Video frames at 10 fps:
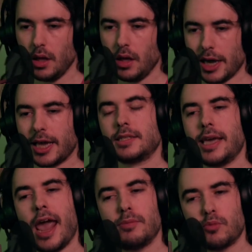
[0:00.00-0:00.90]
I guess I
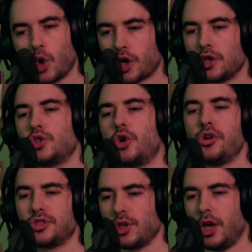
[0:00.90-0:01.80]
am working
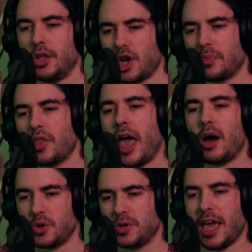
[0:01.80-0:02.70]
towards something that
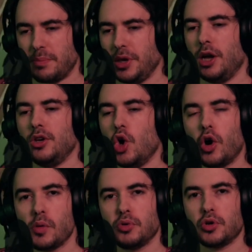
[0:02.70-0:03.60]
would get me a
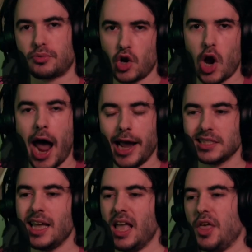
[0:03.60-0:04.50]
Nobel Prize.
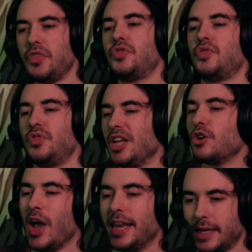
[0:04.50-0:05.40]

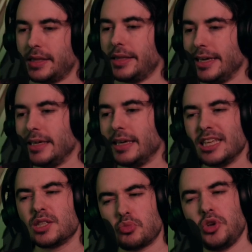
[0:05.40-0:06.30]
Theoretically, it
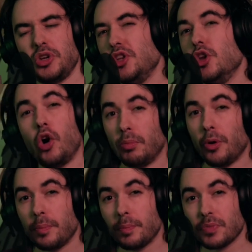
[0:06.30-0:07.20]
is pretty
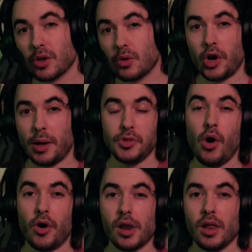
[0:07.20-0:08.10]
noble what I'm
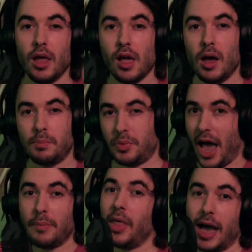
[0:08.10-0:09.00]
doing, but
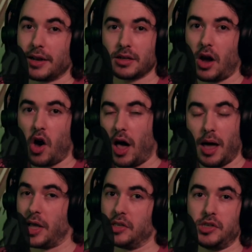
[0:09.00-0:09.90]
I'm not
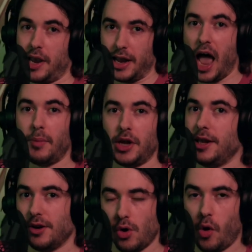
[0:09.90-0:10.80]
saying I'm a
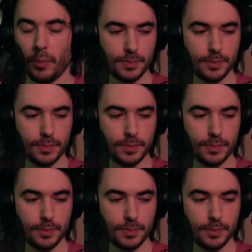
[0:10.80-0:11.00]
hero.